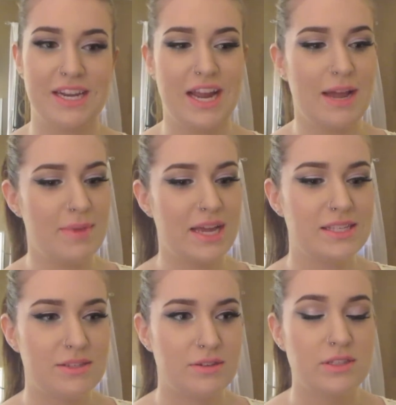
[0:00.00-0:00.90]
and I
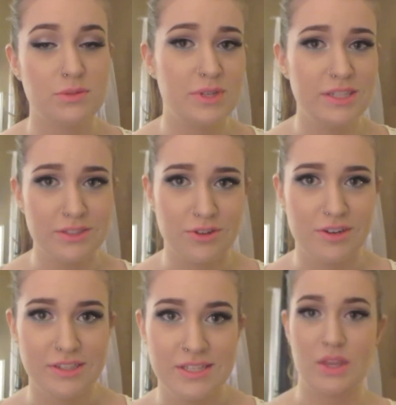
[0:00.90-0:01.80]
met some of the sweetest
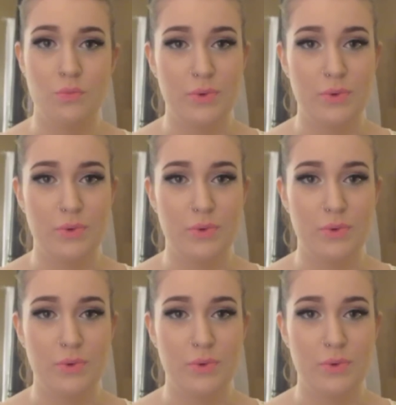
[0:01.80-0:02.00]
girls